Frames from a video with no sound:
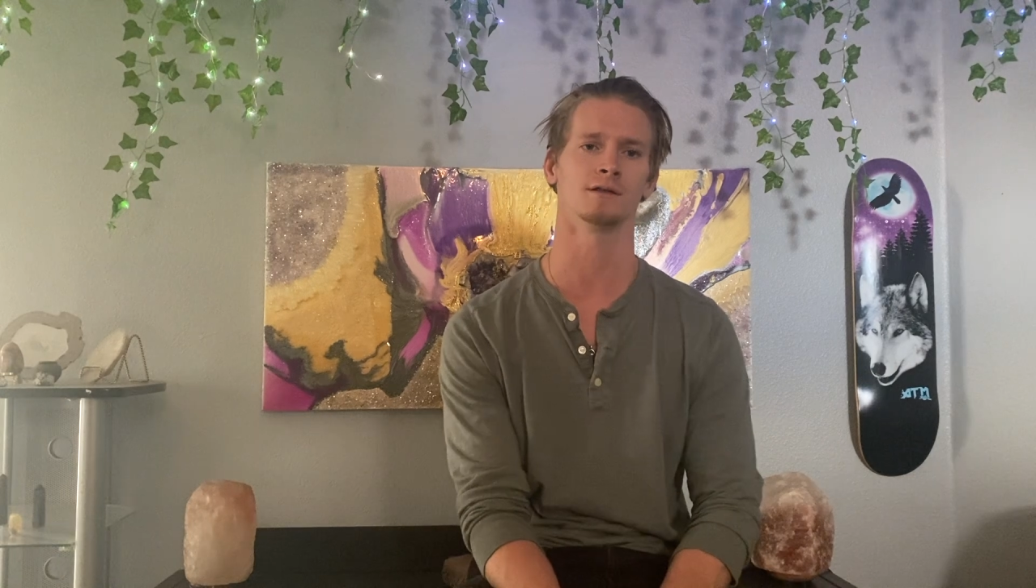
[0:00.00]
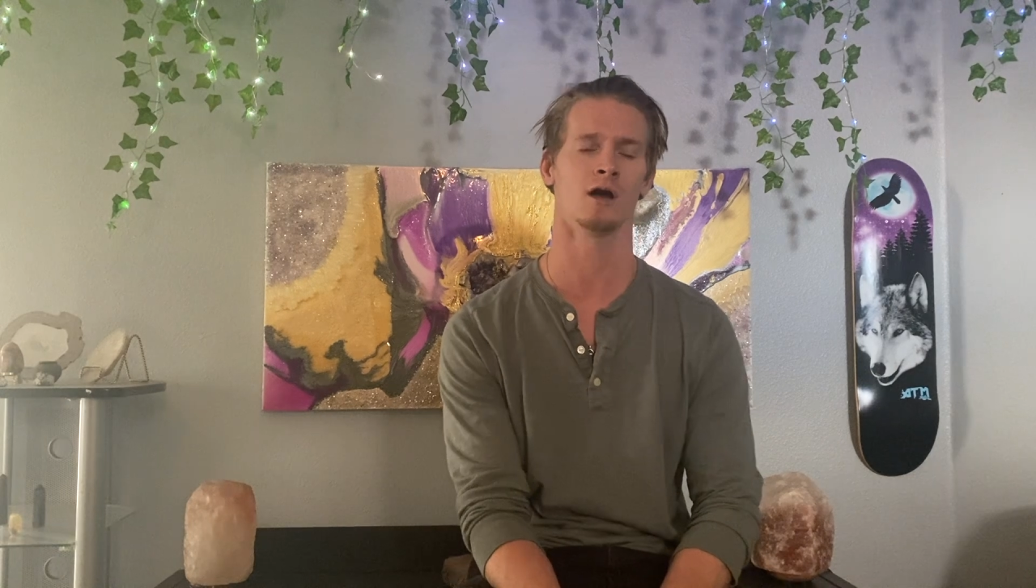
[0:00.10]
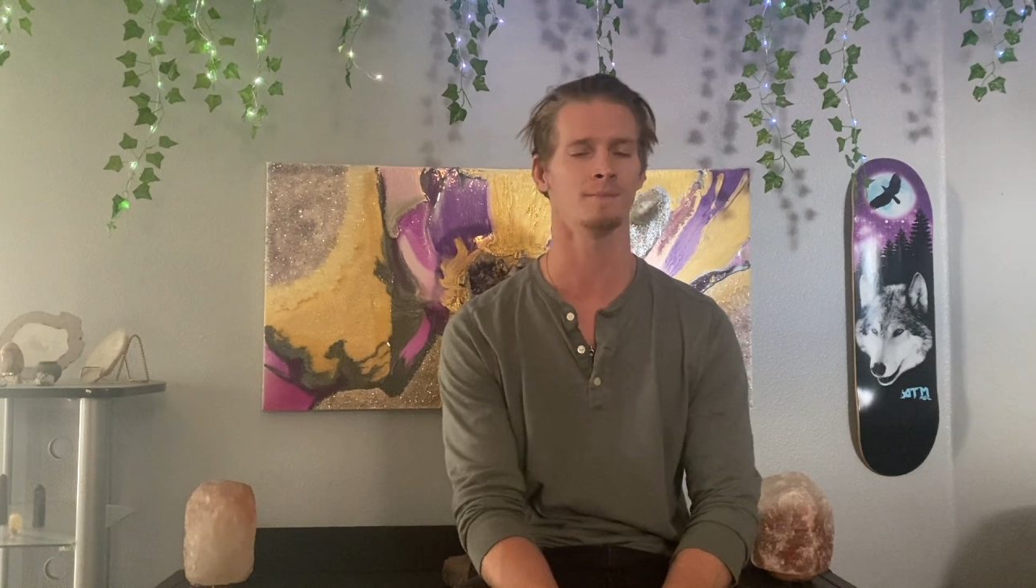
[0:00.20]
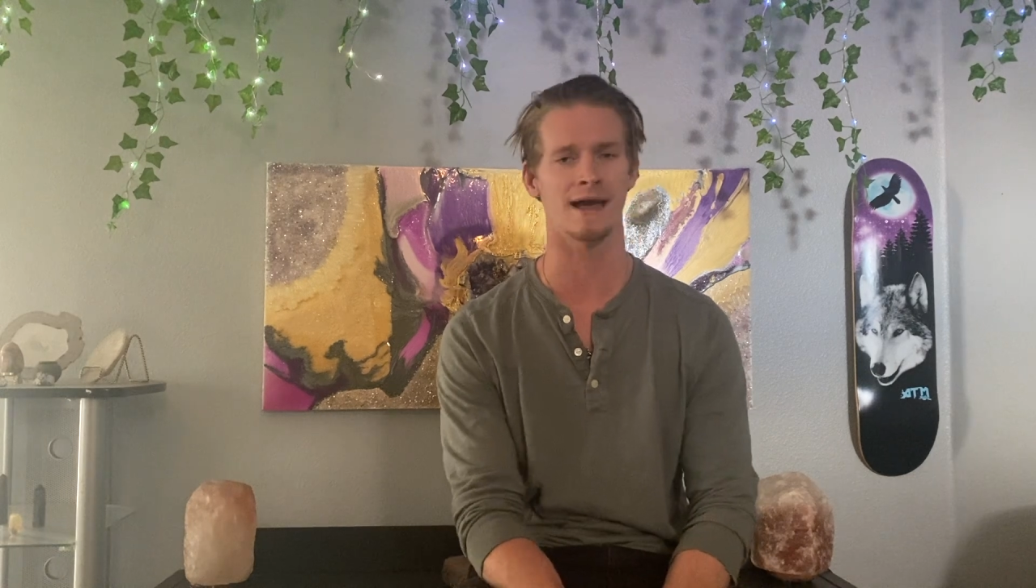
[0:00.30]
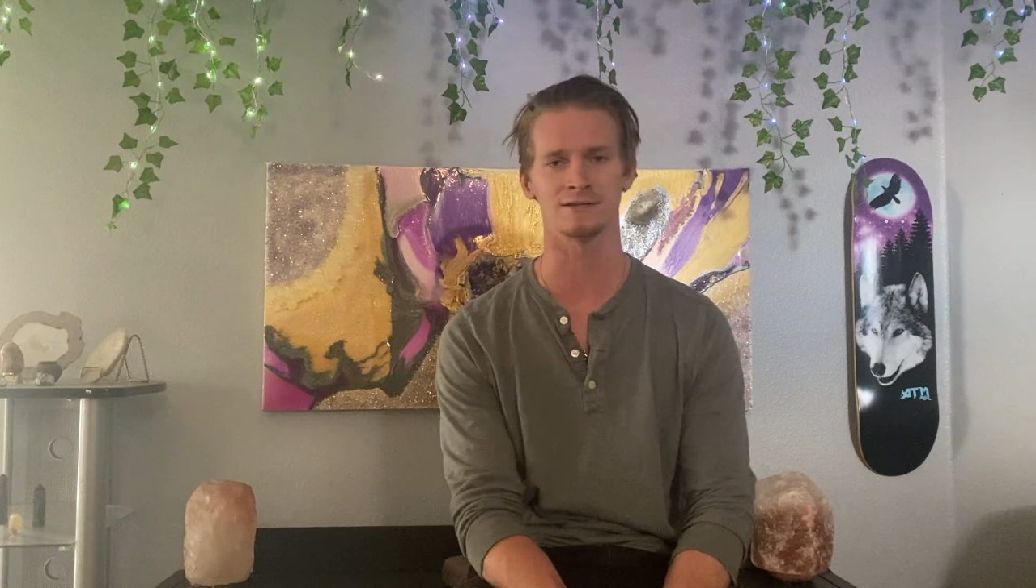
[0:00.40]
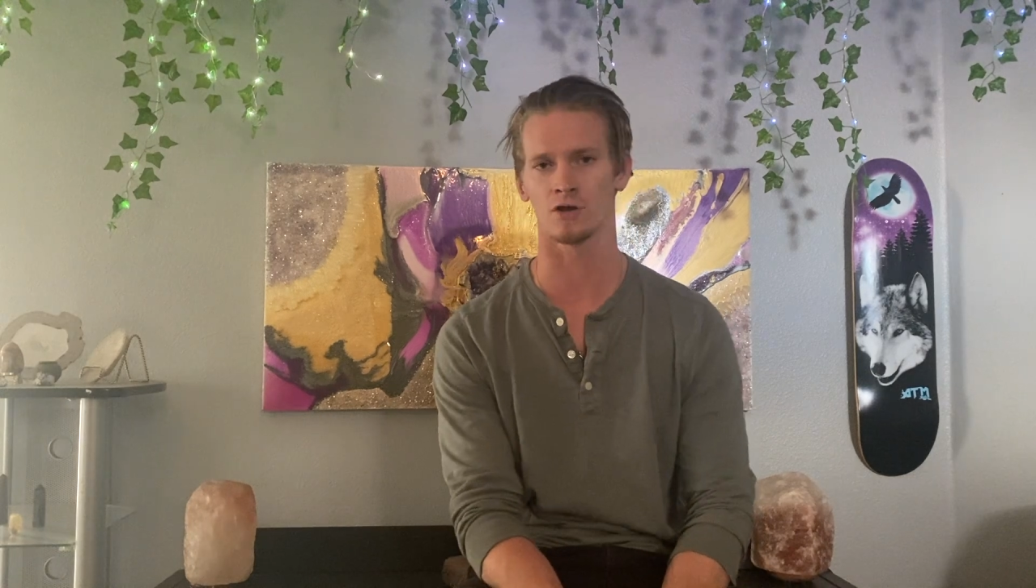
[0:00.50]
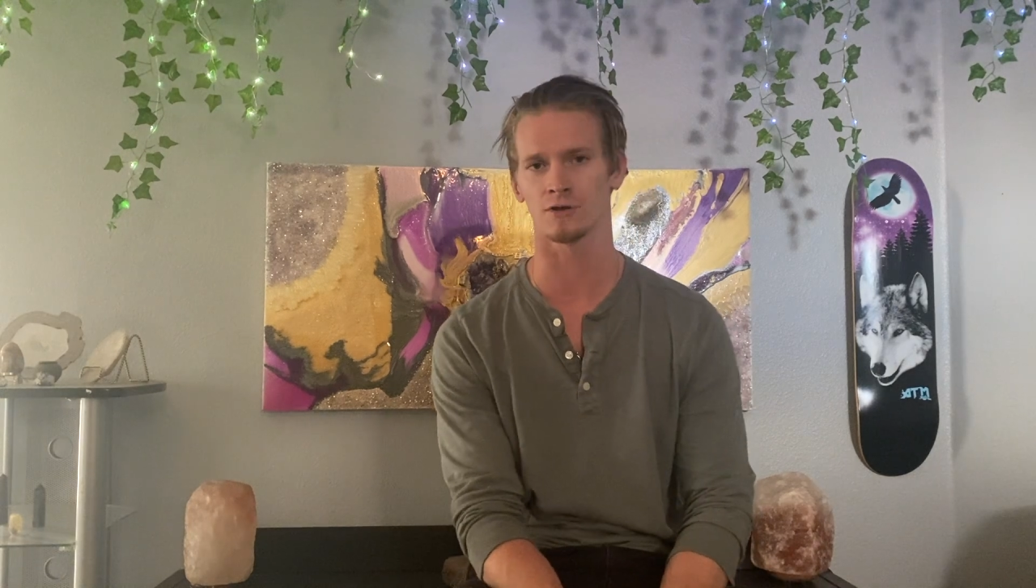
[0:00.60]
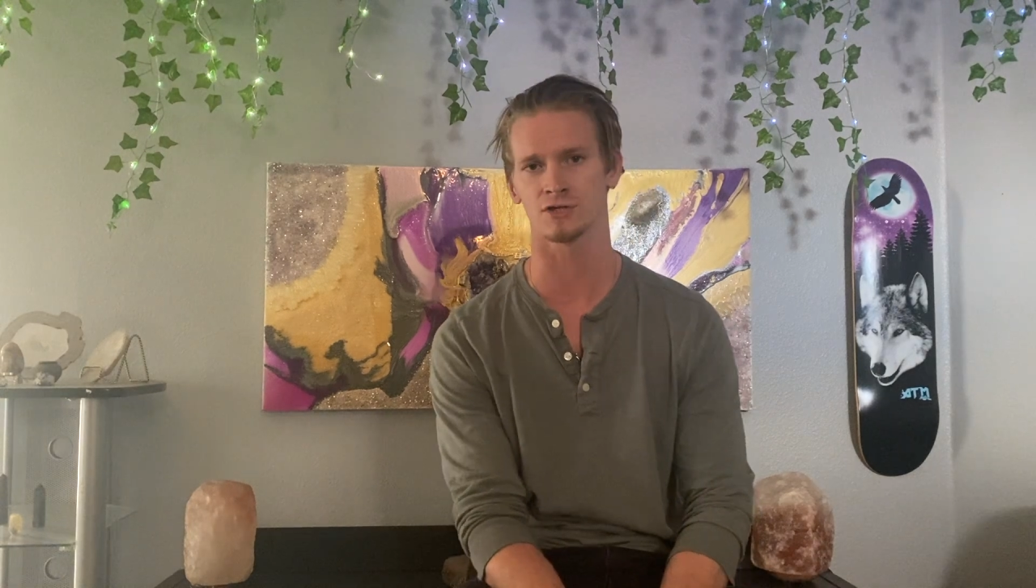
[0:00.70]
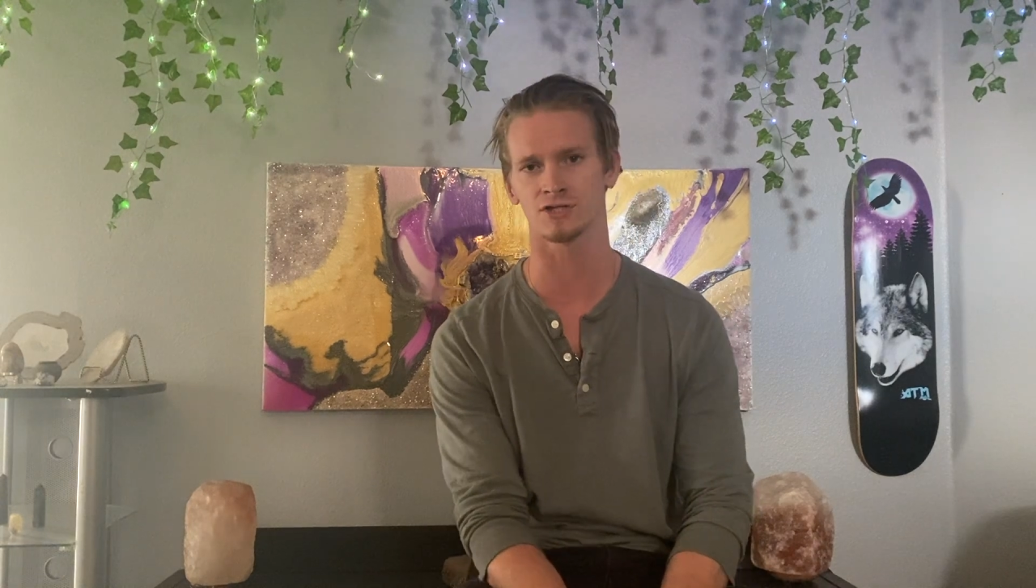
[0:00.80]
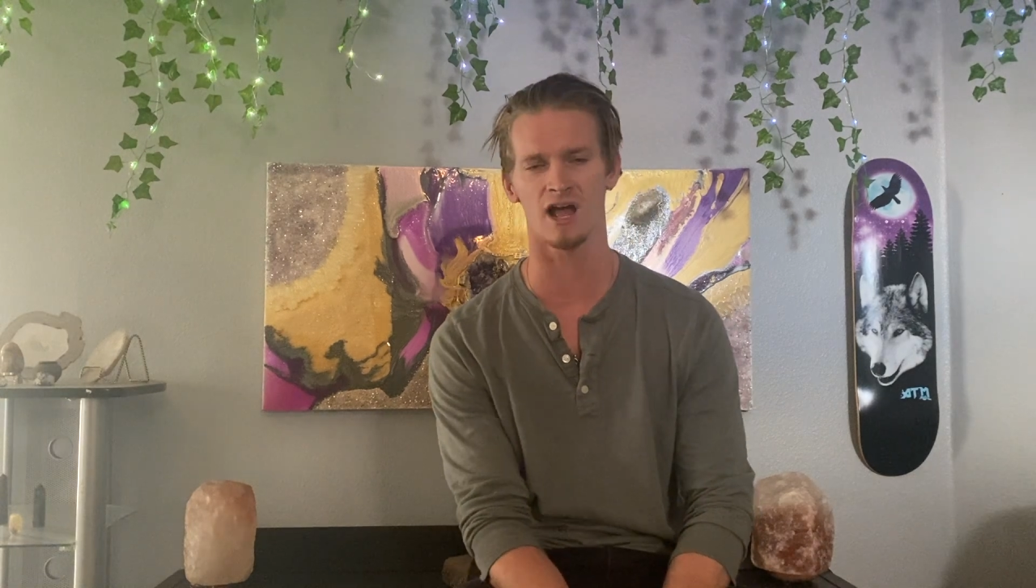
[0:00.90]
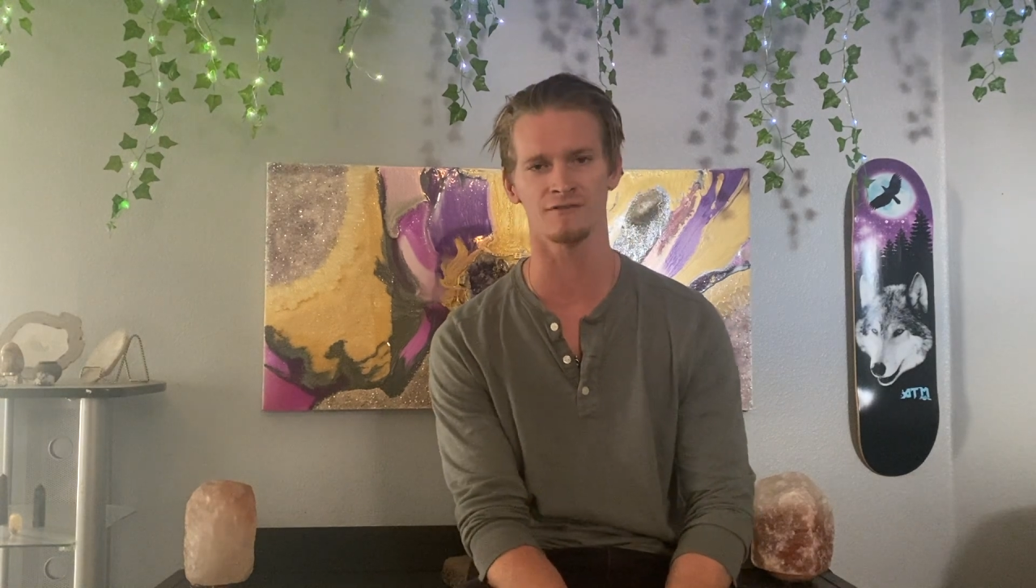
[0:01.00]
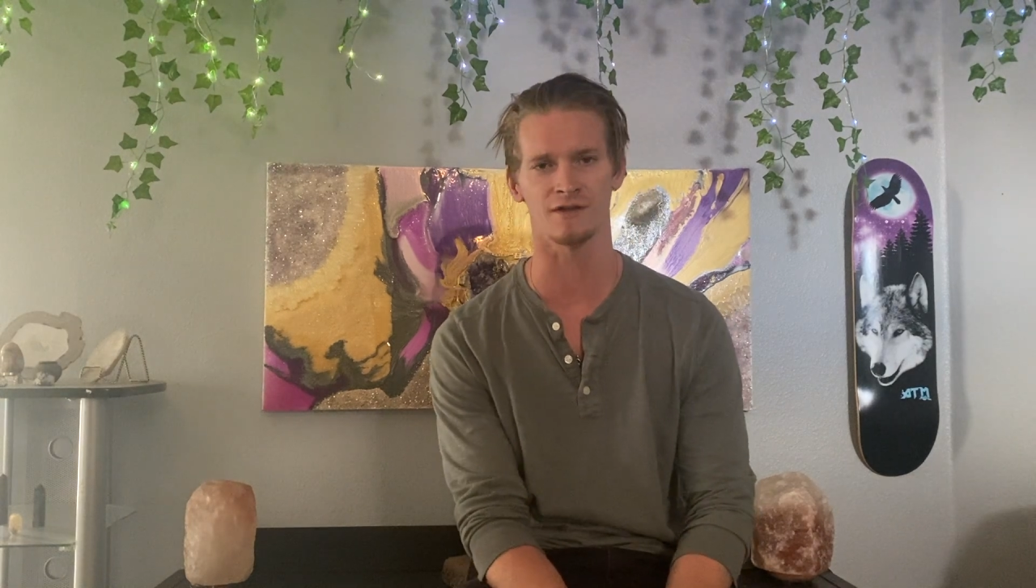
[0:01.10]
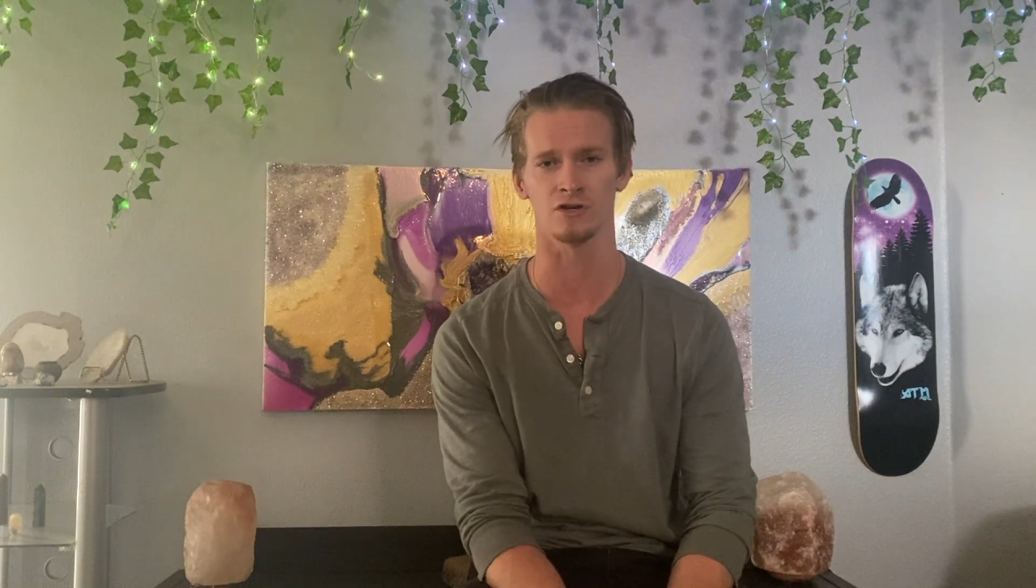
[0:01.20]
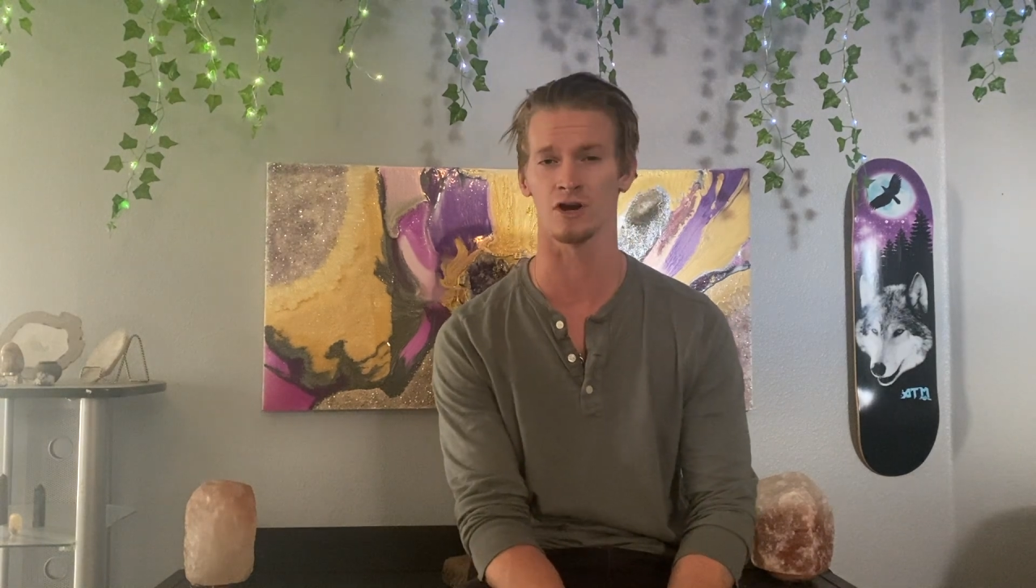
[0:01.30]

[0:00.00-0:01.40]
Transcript: unpacked all your stuff and